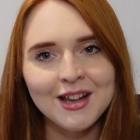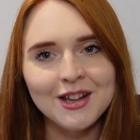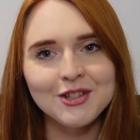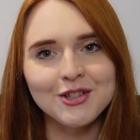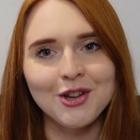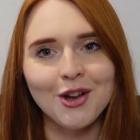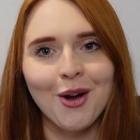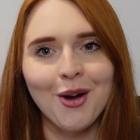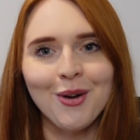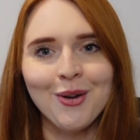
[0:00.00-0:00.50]

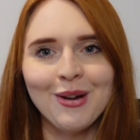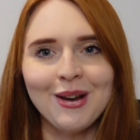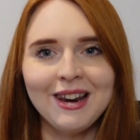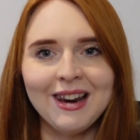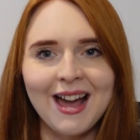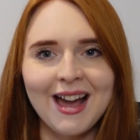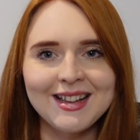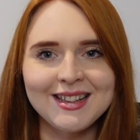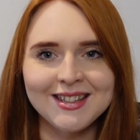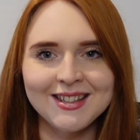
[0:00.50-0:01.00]
So
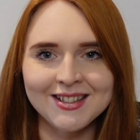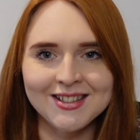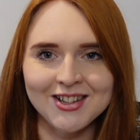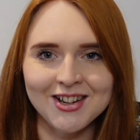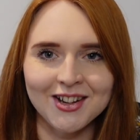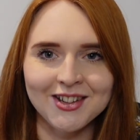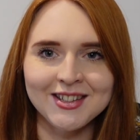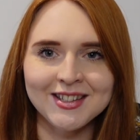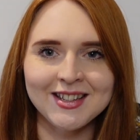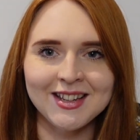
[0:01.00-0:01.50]
let's
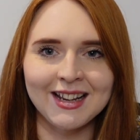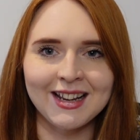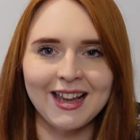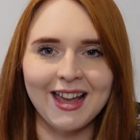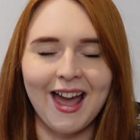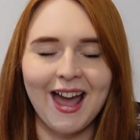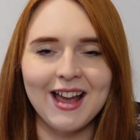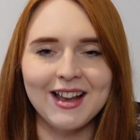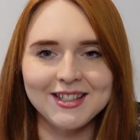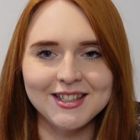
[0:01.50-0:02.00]
just
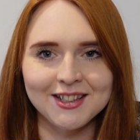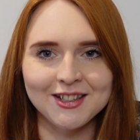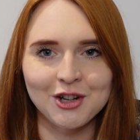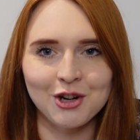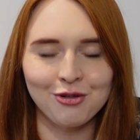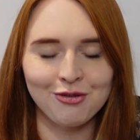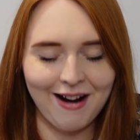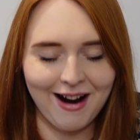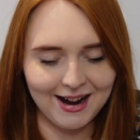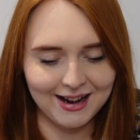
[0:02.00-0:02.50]
get
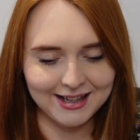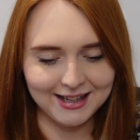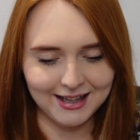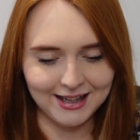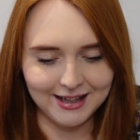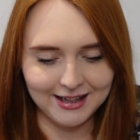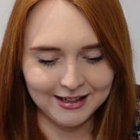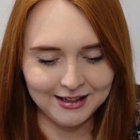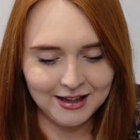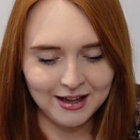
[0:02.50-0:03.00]

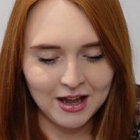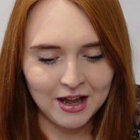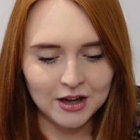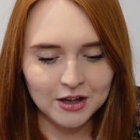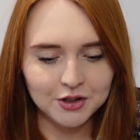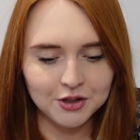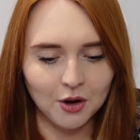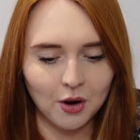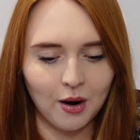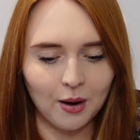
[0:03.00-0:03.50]
cracking.
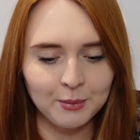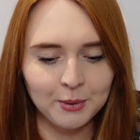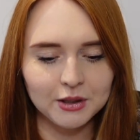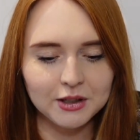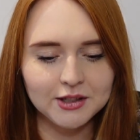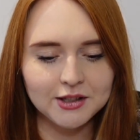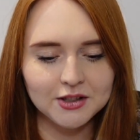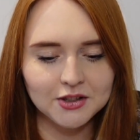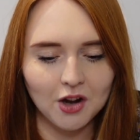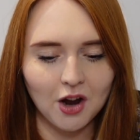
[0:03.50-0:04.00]
So I'm going
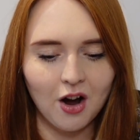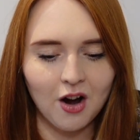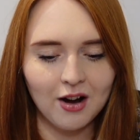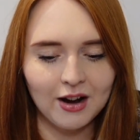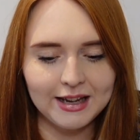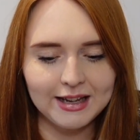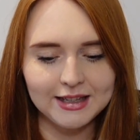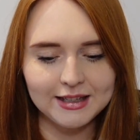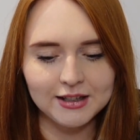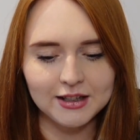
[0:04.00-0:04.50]
to
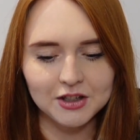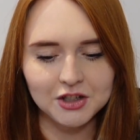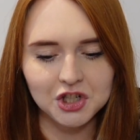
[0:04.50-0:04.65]
start in